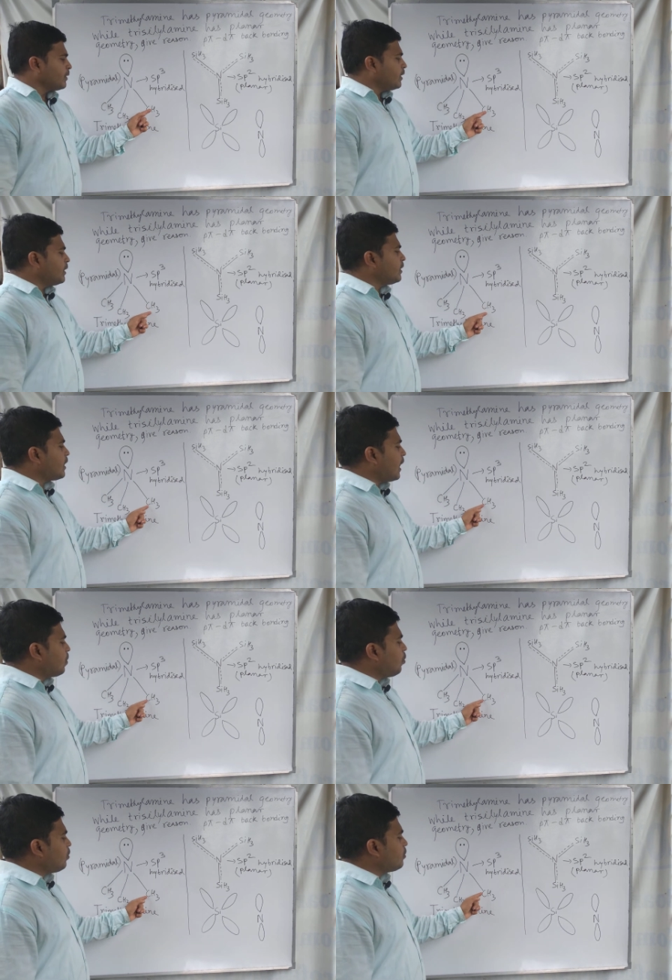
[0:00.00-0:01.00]
In
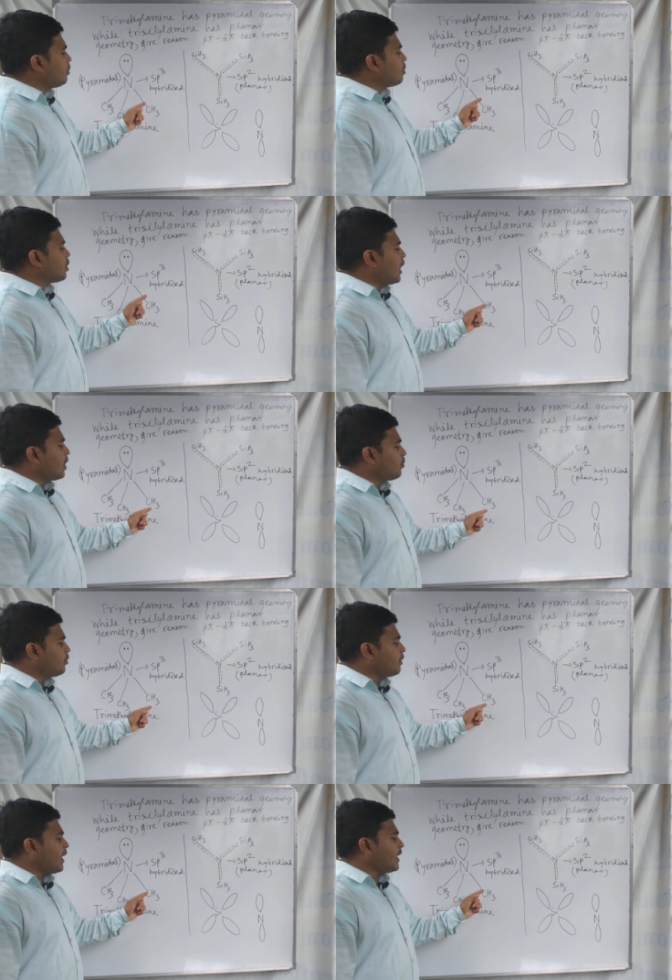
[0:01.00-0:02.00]

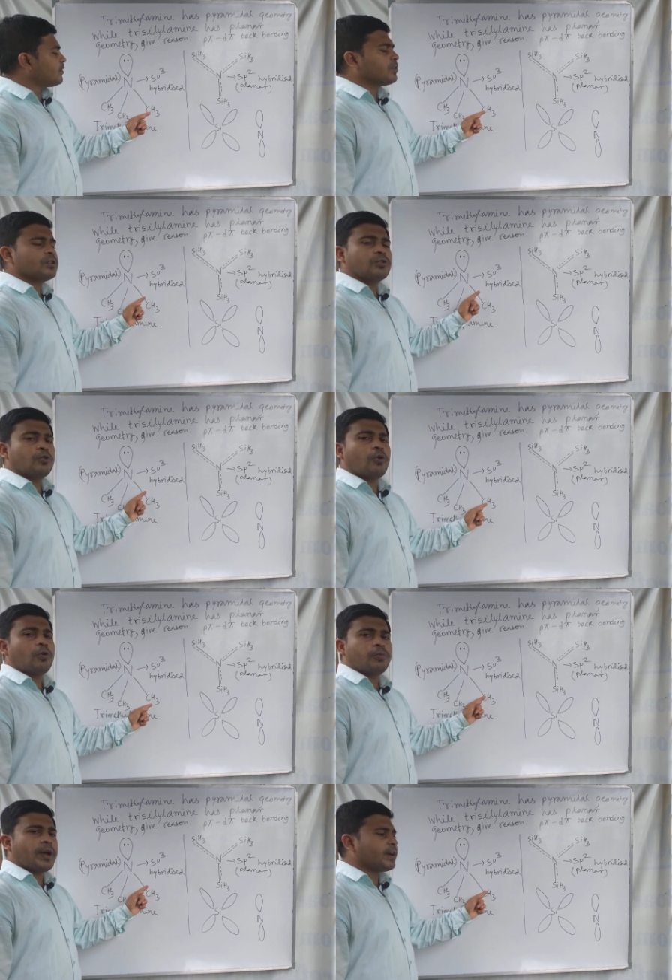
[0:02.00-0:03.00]
carbon has
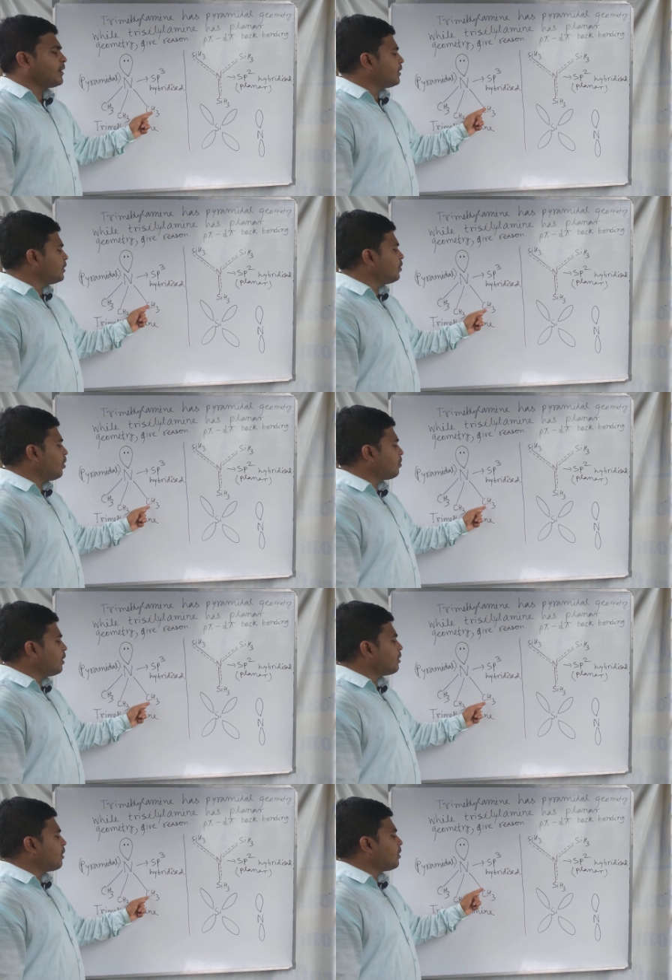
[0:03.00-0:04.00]
no vacant d
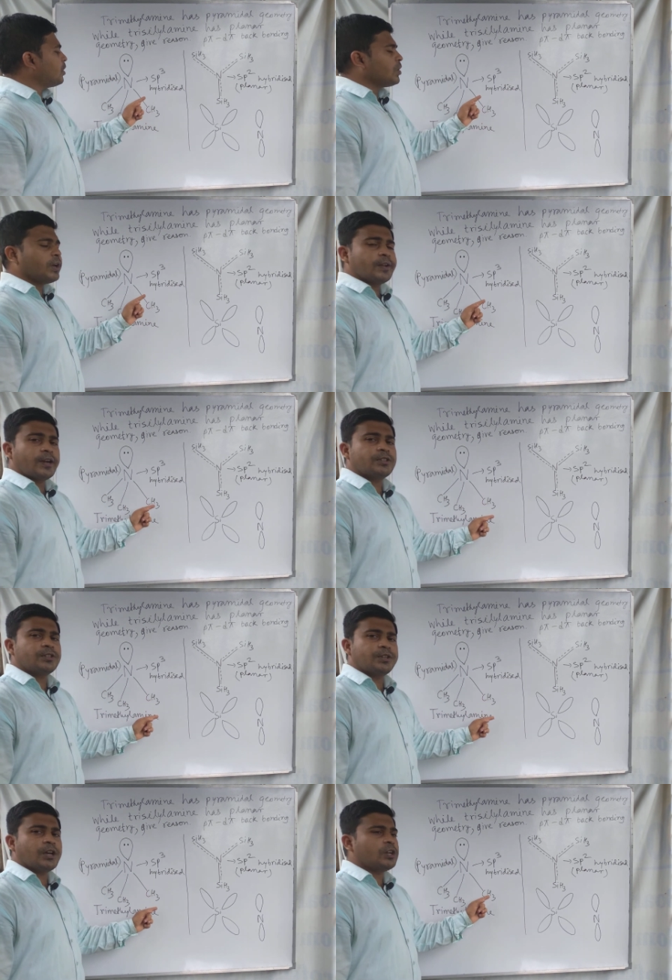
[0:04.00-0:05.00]
orbital,
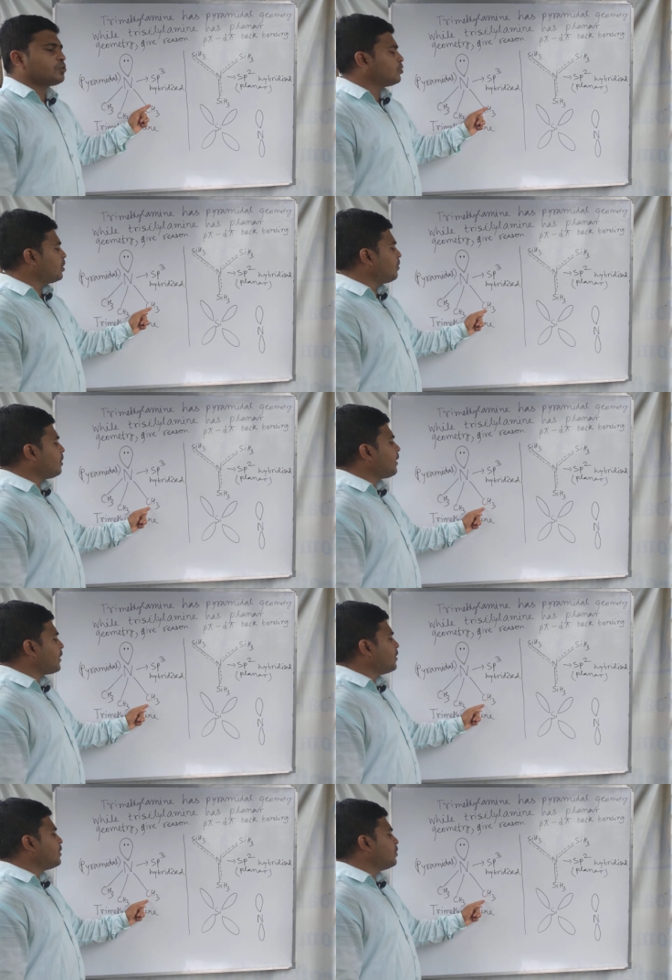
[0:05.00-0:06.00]
energetically suitable
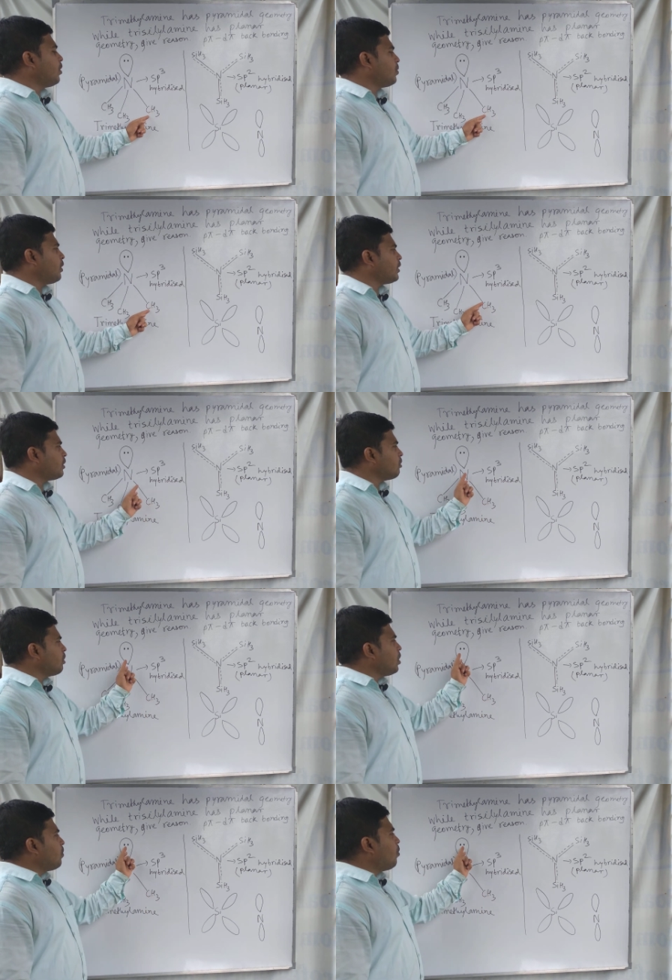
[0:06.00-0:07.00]
vacant d orbital.
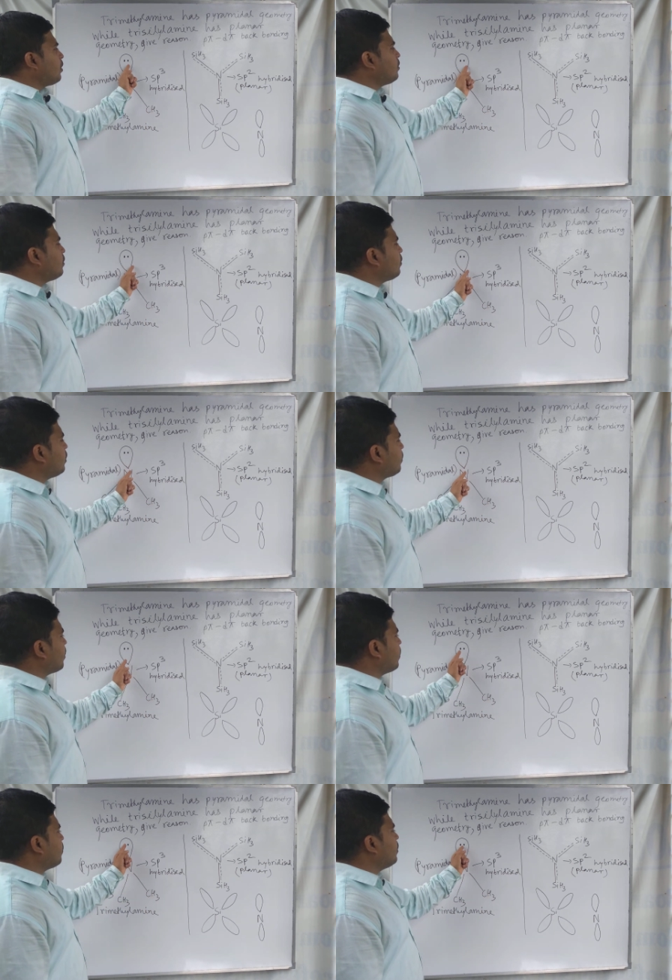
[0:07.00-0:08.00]
For this
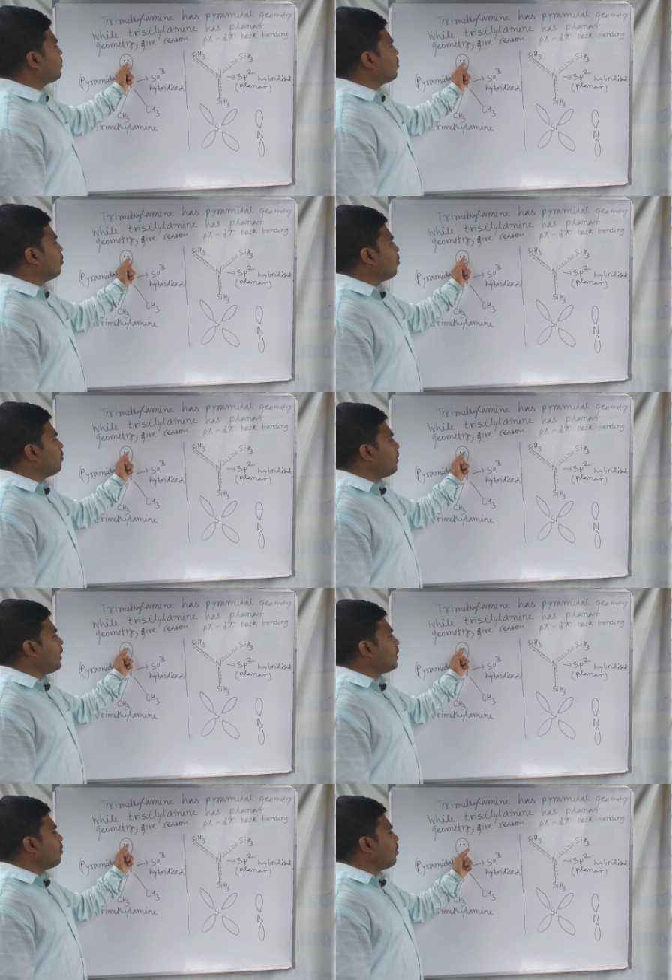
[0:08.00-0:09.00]
reason, this lone
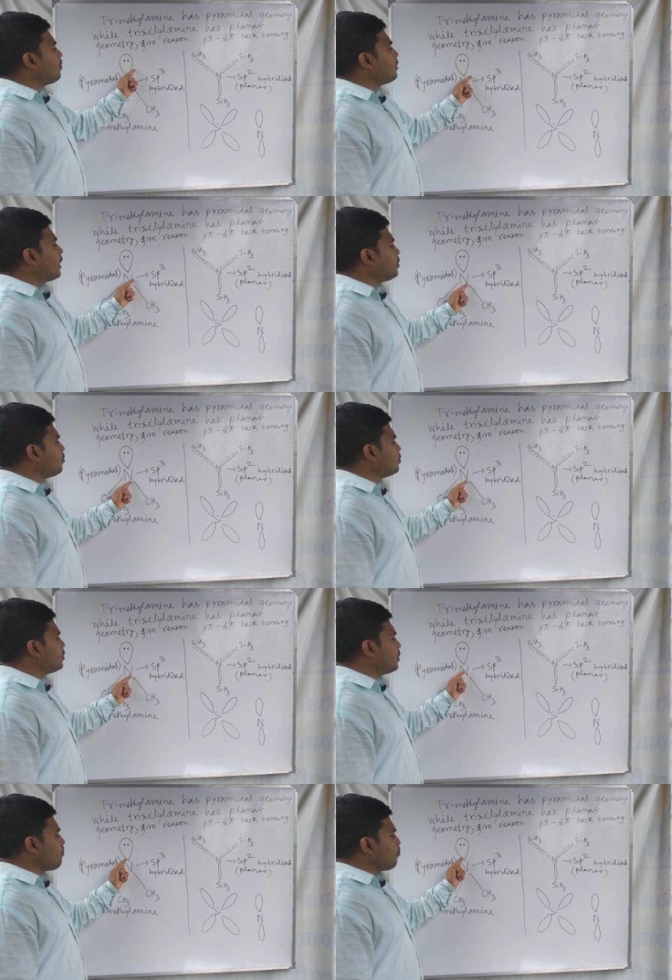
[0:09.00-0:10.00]
pair of nitrogen